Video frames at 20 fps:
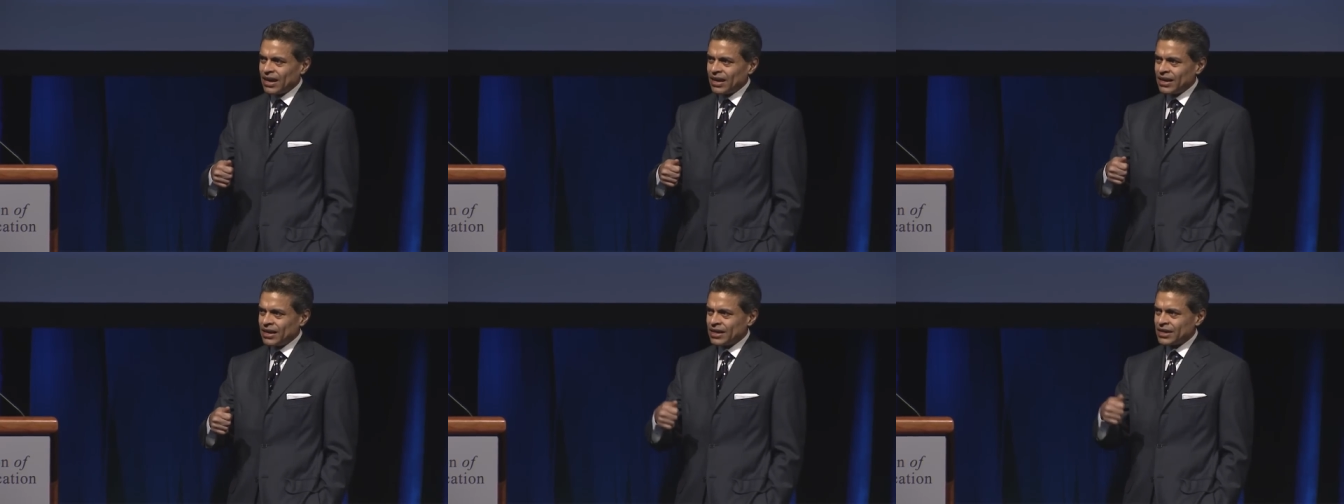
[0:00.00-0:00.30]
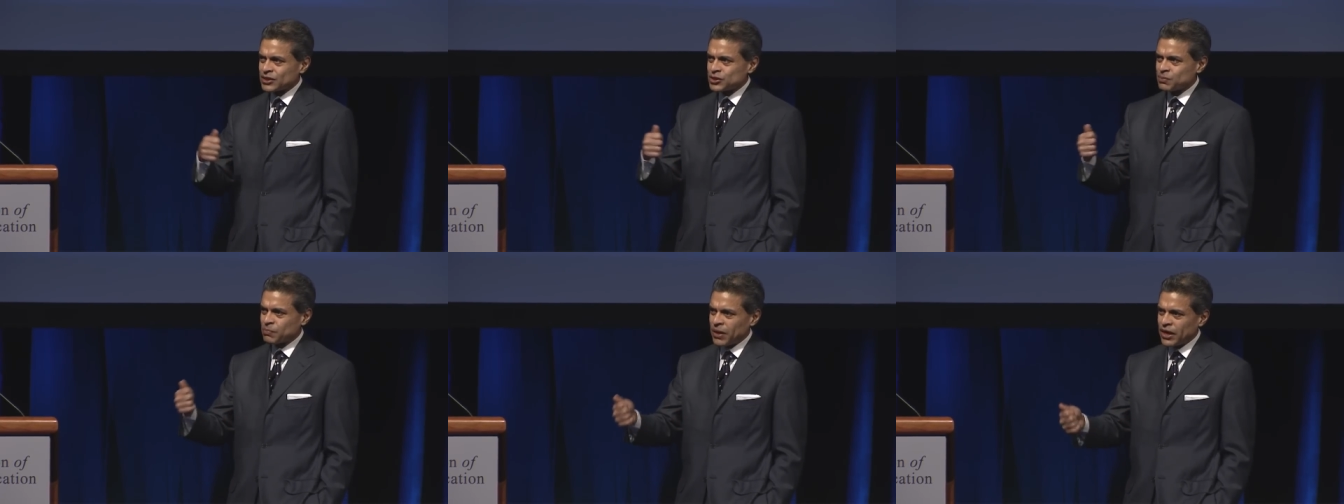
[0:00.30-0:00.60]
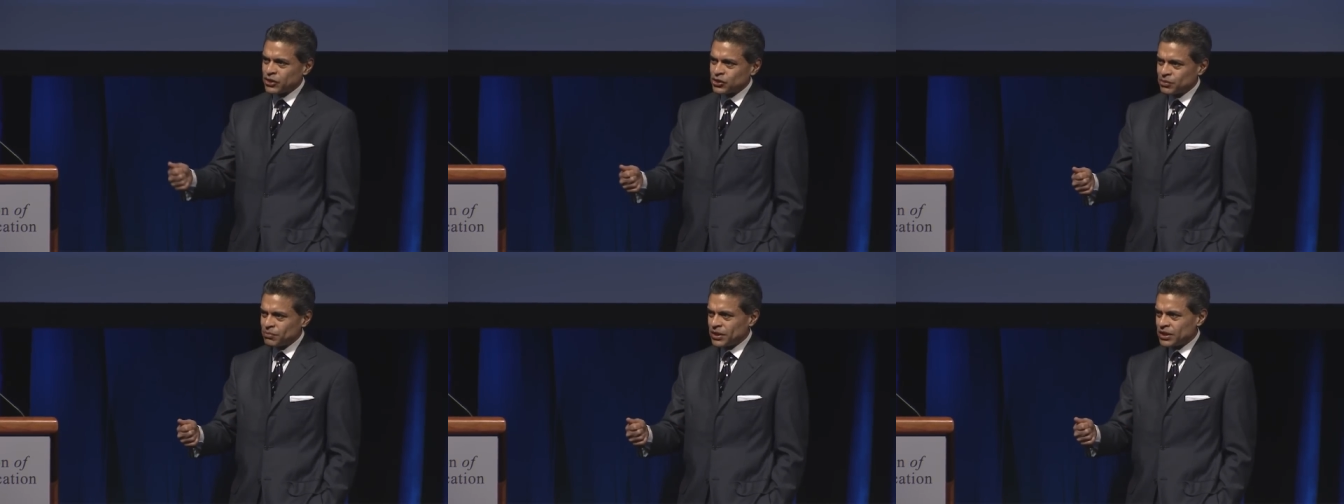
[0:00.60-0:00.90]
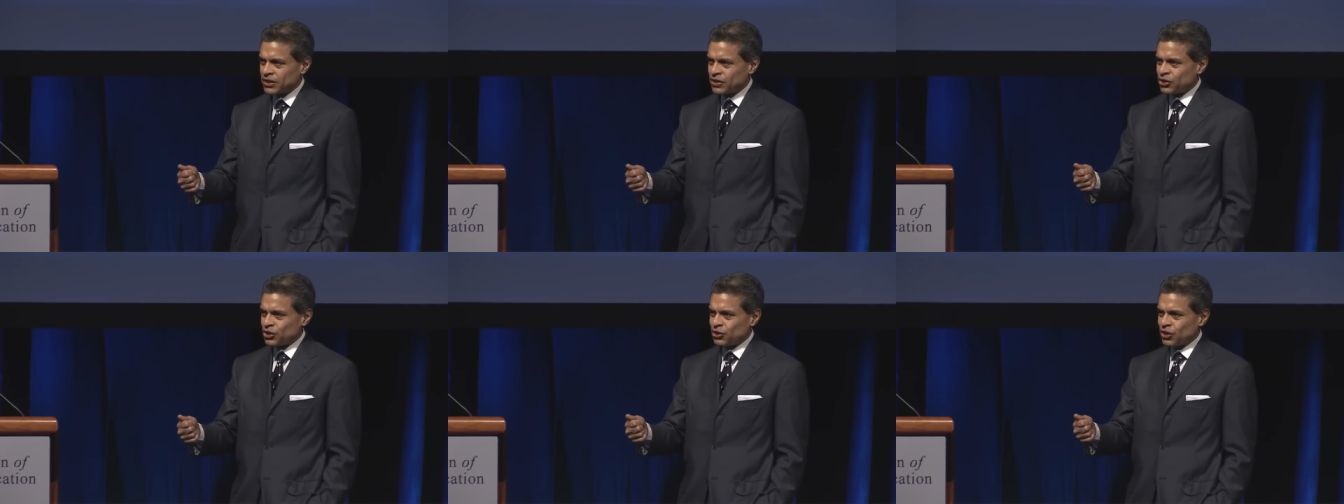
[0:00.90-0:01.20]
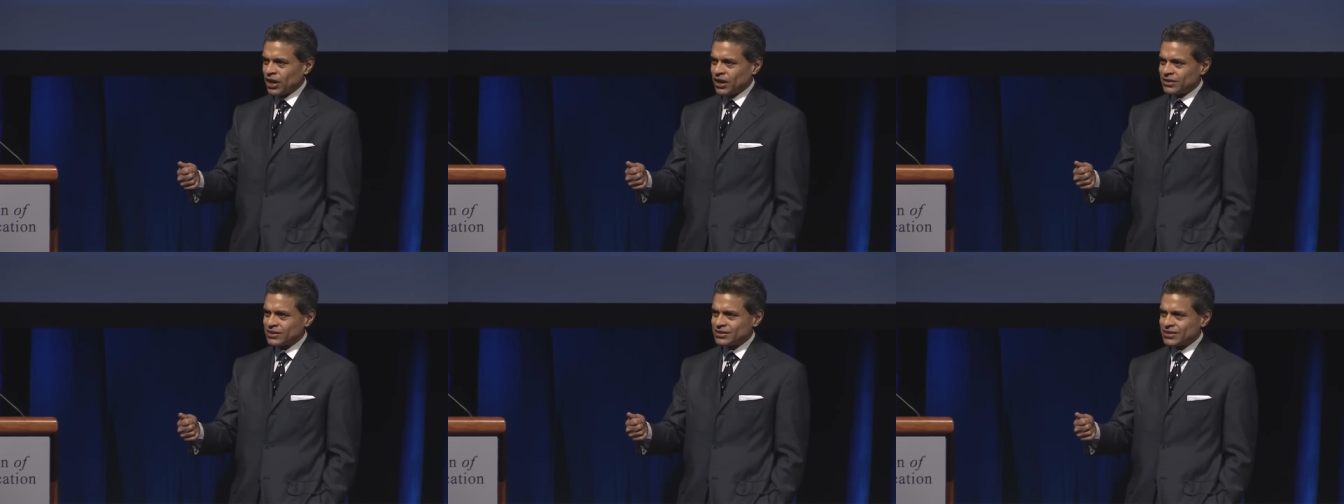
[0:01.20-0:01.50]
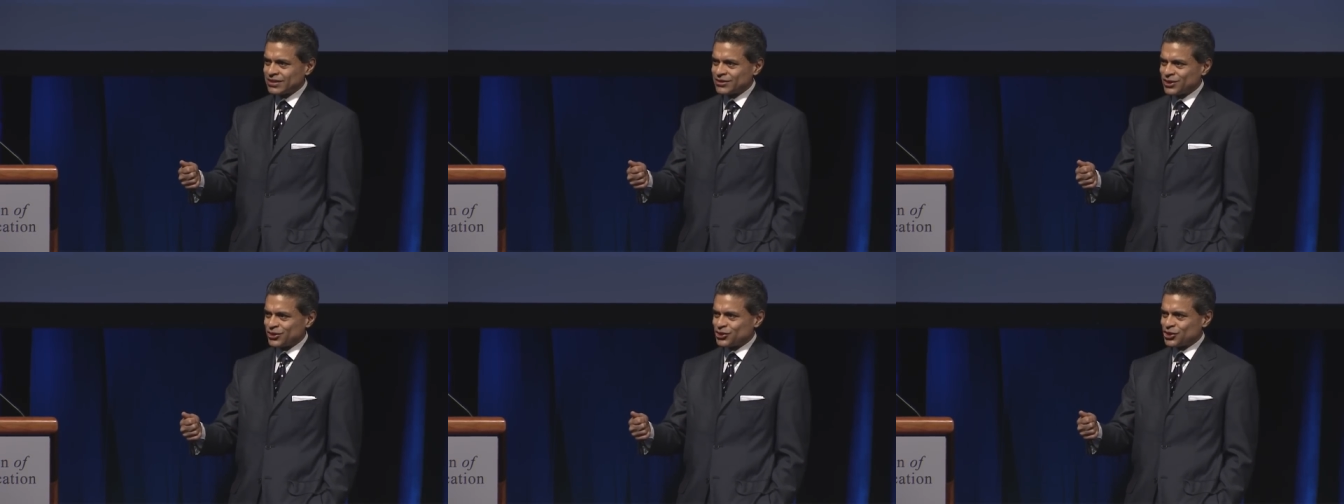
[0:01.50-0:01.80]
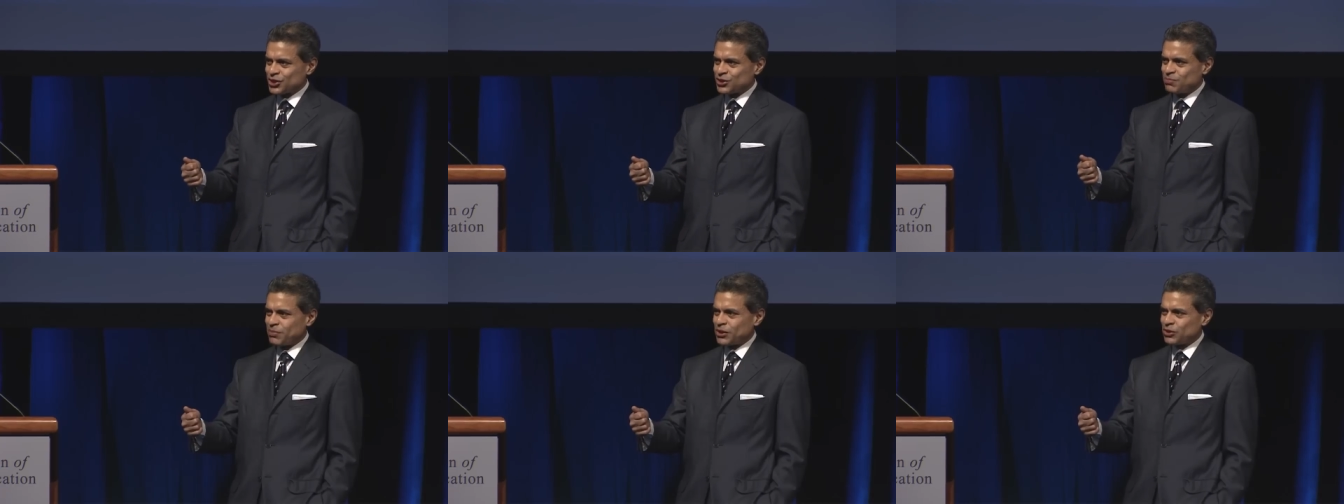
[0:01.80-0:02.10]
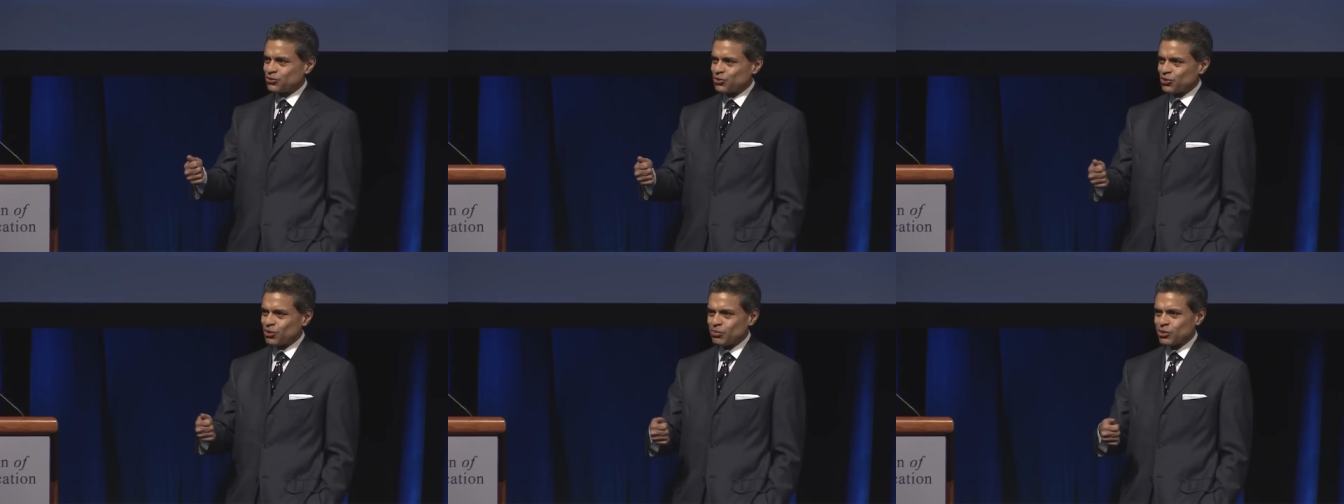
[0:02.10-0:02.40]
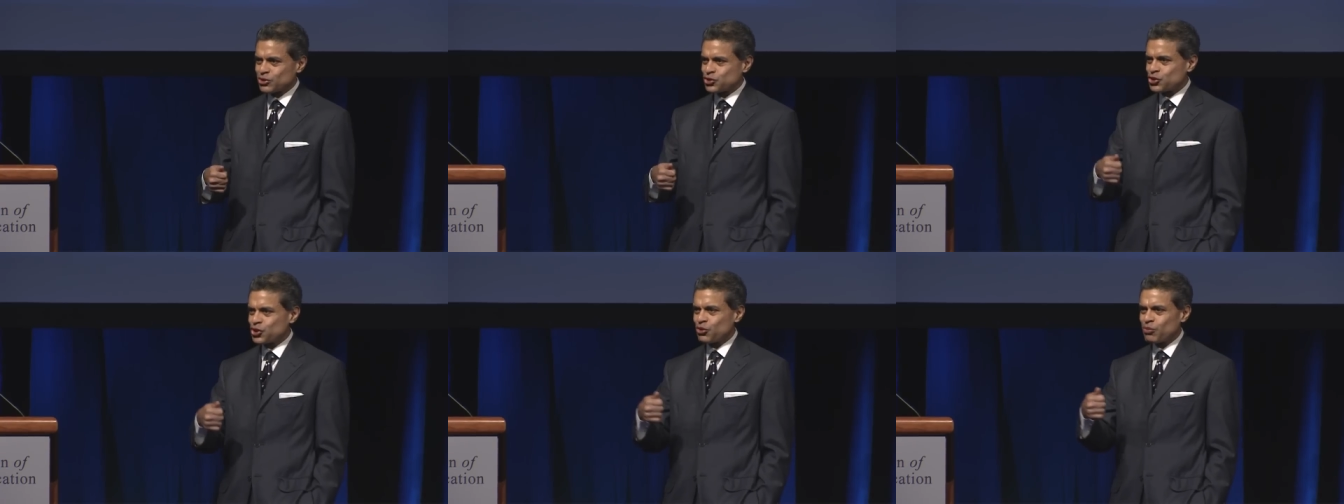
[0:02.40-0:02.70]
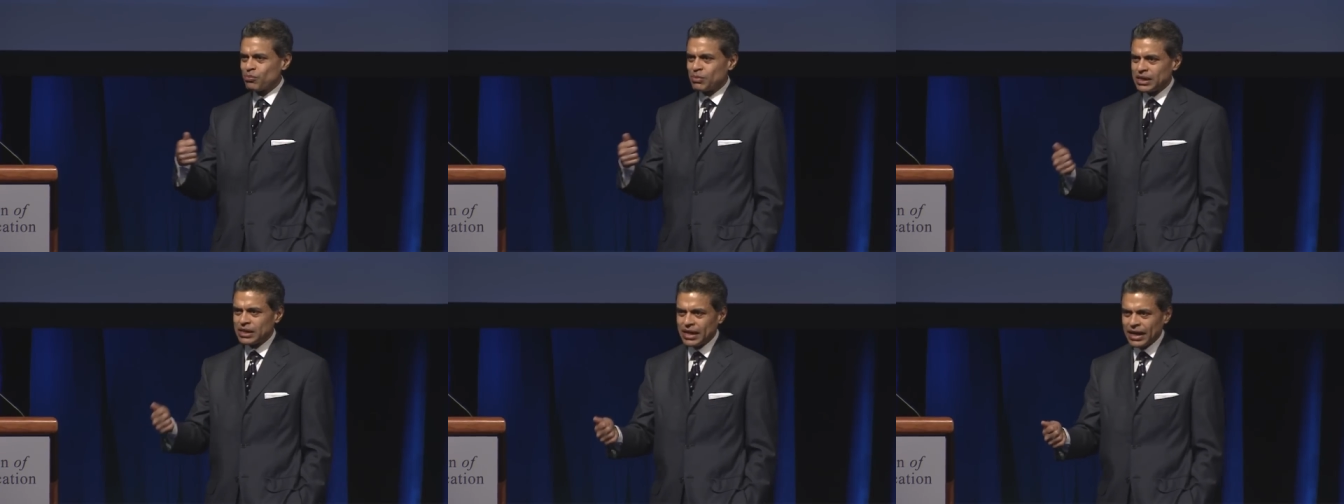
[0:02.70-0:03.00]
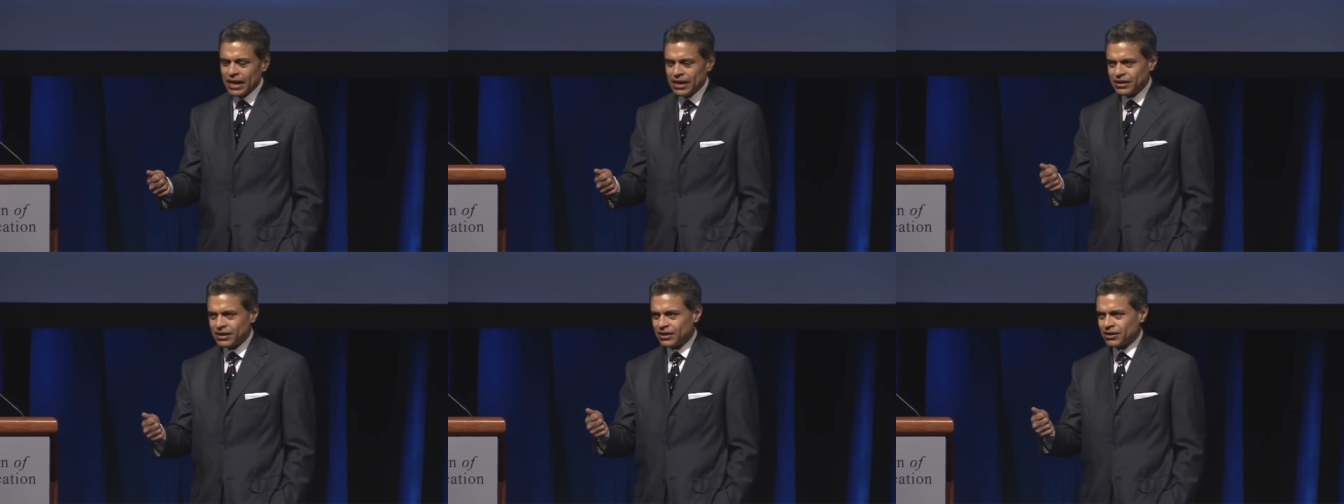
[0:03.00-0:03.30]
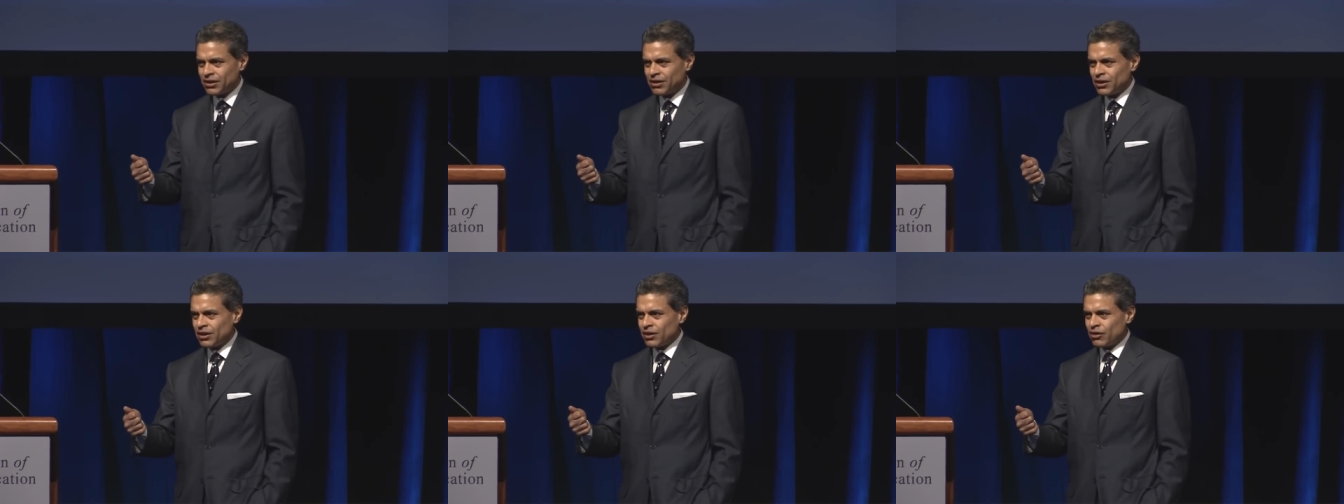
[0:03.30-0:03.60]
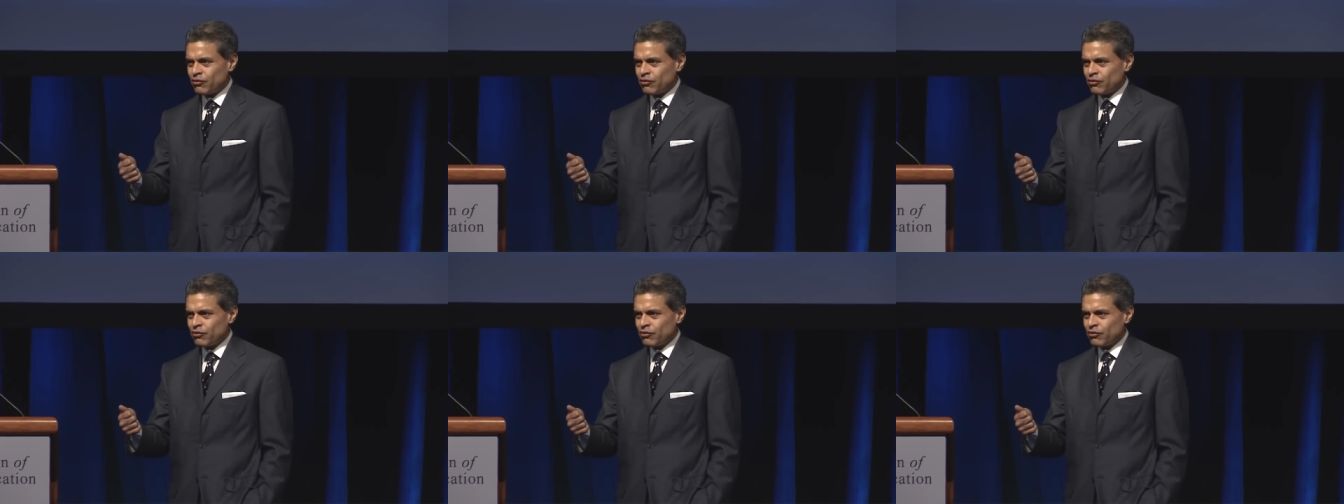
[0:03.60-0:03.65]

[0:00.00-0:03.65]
He explained to me that the United States had just been through the most humiliating